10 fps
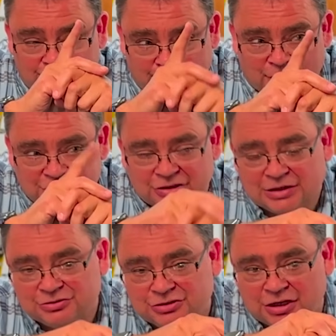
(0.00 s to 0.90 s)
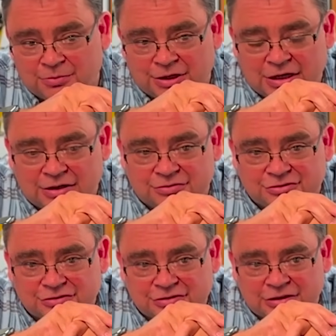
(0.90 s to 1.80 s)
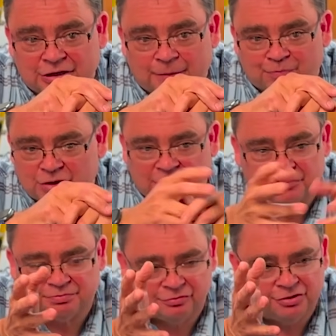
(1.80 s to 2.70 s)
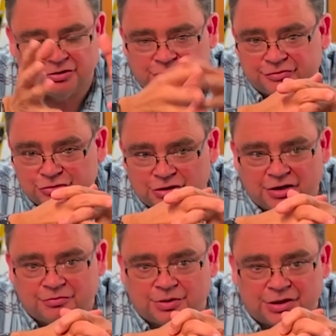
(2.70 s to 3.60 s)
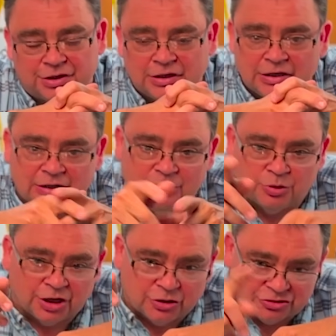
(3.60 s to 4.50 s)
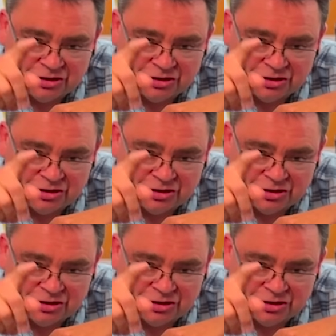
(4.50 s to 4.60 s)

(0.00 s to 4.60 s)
I parked it outside my house, I have a 300-foot driveway. When I got to